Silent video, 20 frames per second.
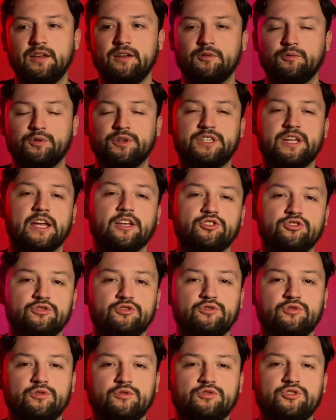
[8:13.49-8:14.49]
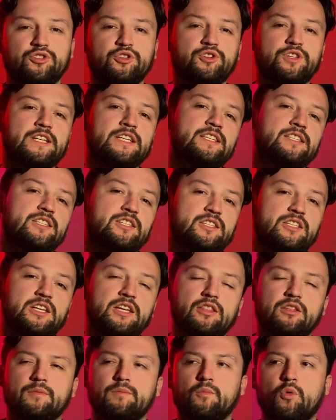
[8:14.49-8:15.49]
retention screws so you didn't see
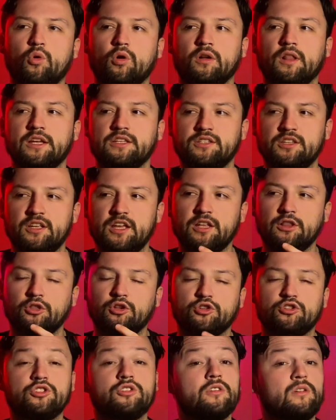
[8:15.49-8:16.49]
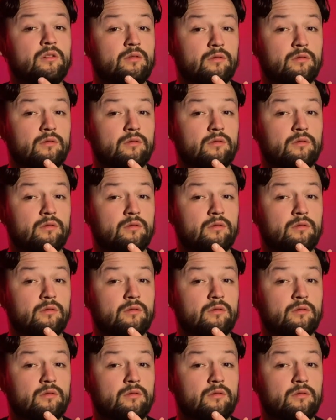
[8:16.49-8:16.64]
them. More or less, it looks